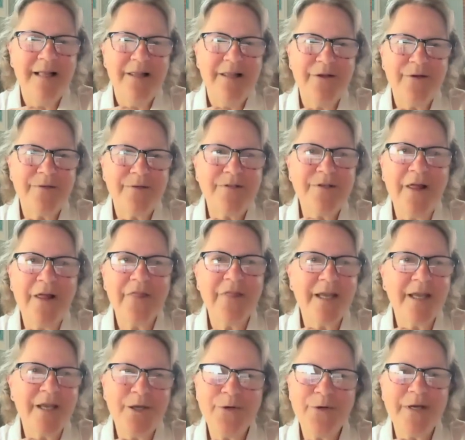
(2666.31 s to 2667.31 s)
there's
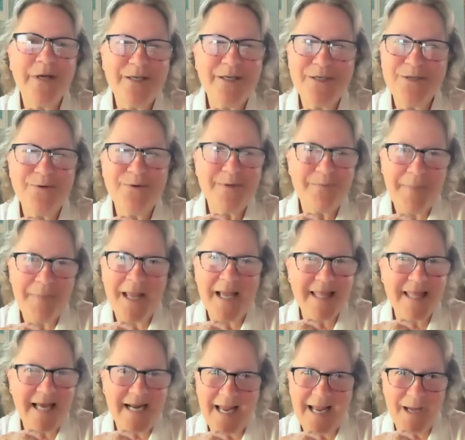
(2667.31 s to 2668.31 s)
nothing you can do to
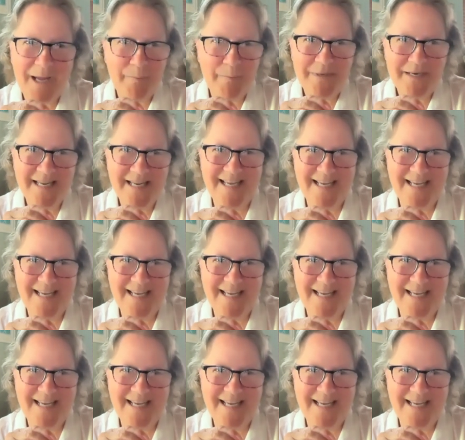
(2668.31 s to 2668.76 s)
make that happen